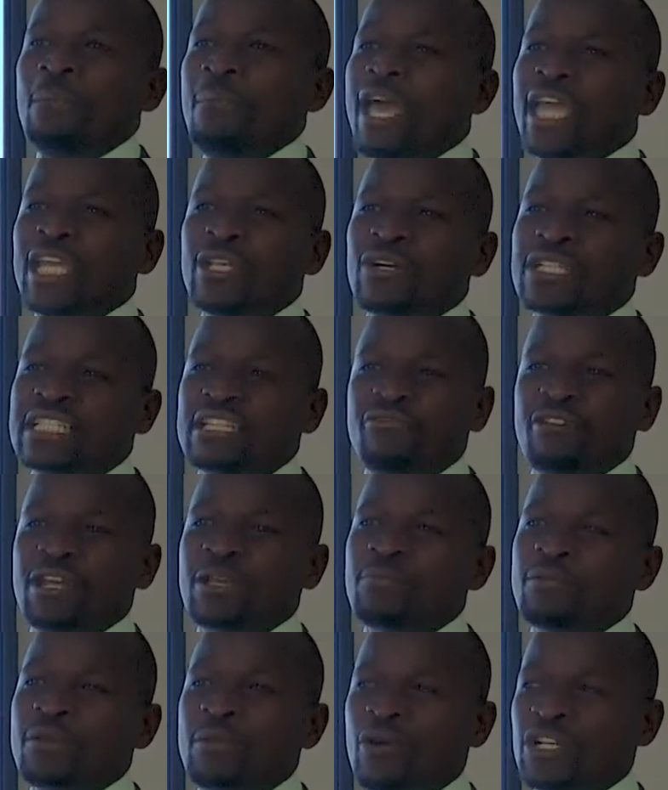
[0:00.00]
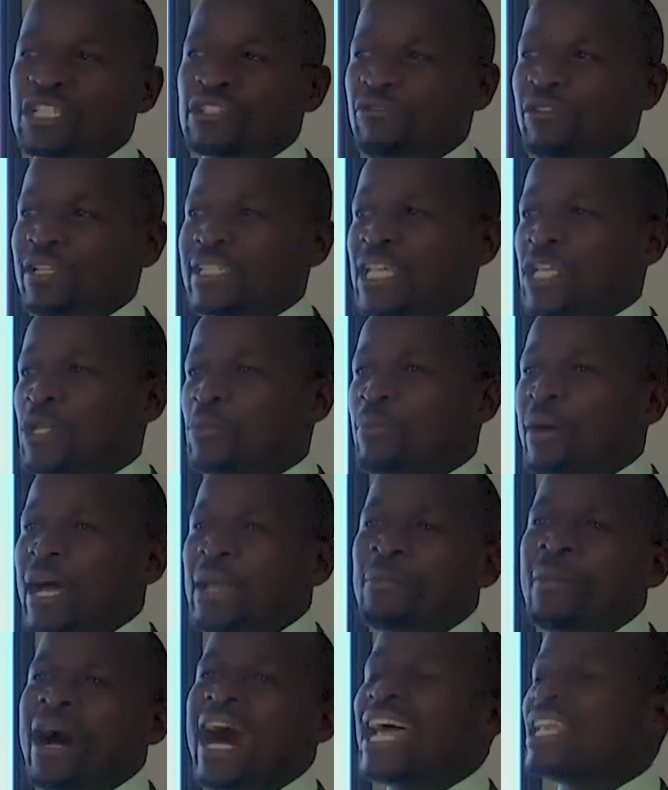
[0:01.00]
may not even be motivated
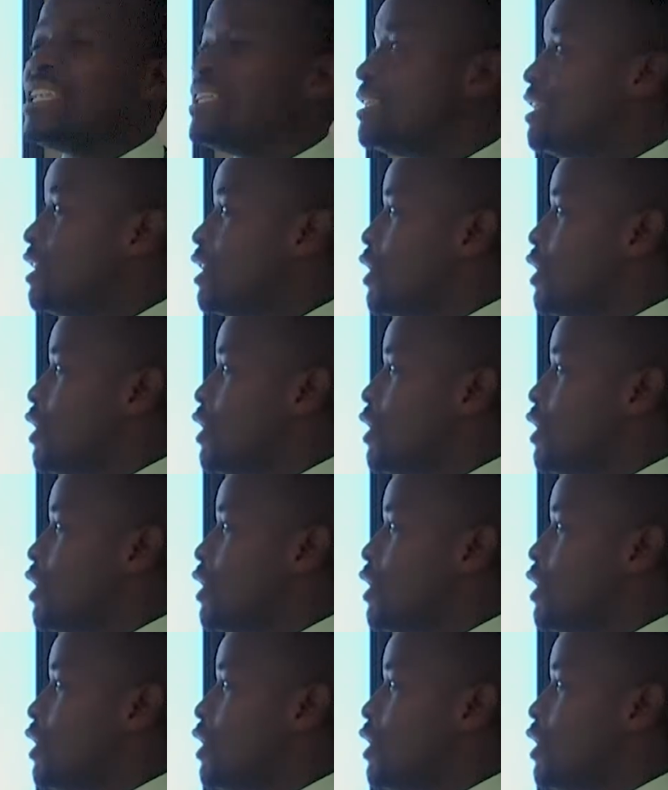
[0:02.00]
by money,